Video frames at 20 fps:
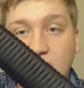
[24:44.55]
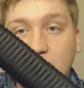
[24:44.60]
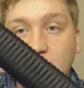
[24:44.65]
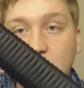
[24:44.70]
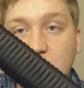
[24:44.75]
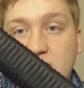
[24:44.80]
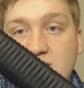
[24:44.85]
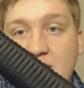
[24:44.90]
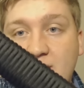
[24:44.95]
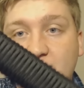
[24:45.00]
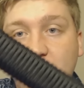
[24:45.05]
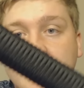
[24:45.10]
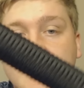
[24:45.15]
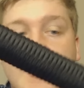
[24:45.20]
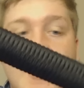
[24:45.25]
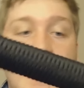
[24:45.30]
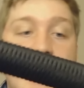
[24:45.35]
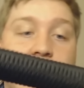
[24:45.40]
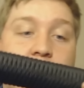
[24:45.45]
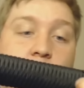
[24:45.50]
so you can use that for
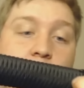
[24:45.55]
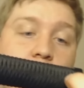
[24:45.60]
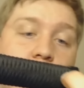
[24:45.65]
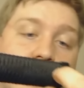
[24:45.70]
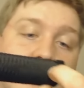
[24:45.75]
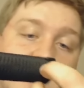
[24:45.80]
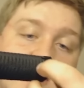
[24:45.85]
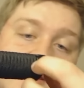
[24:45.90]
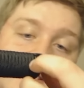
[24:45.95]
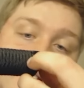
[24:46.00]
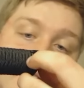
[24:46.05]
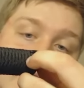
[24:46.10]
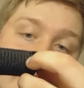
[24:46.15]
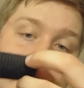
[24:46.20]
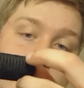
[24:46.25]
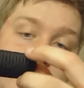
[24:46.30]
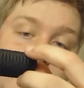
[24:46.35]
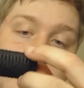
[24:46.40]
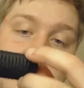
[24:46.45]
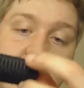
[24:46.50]
tying or just
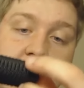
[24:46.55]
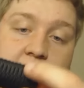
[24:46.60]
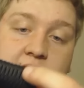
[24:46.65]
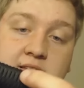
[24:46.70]
have a